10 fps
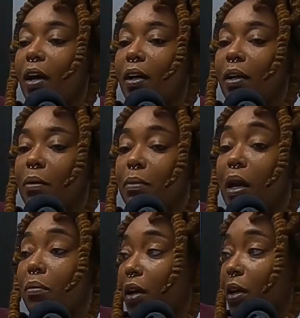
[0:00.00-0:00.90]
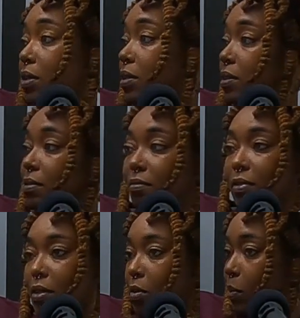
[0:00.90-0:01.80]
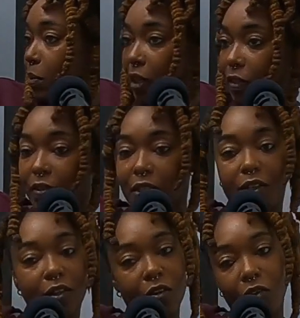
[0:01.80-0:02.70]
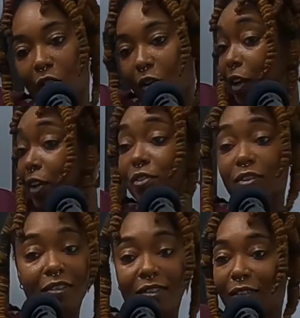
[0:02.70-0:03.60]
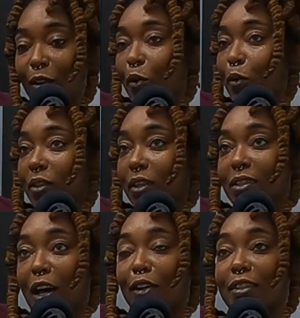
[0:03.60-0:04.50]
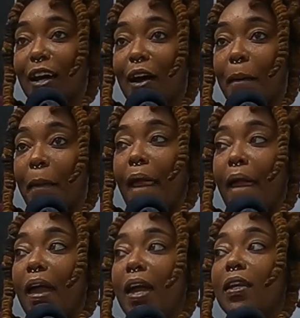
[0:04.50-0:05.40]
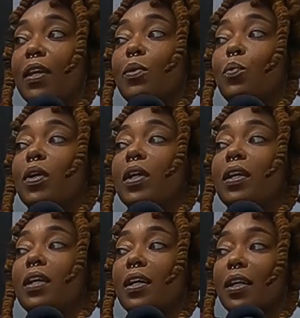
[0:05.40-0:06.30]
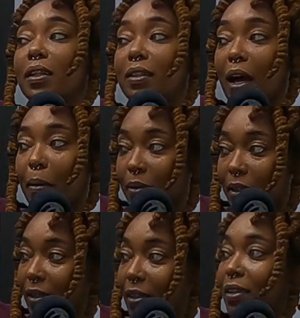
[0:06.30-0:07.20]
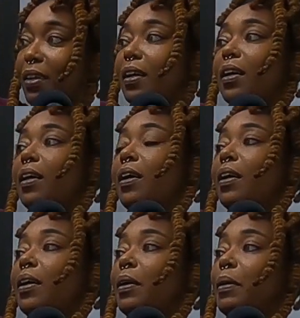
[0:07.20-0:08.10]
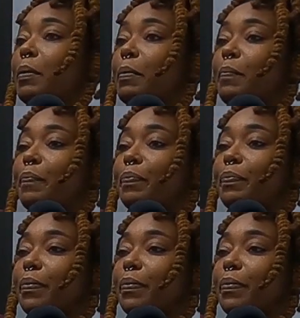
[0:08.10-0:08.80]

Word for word: um, that I raised. So we were together for 10 years. I raised her the mm-hmm. whole the entire time. And then we adopted. Oh. Um,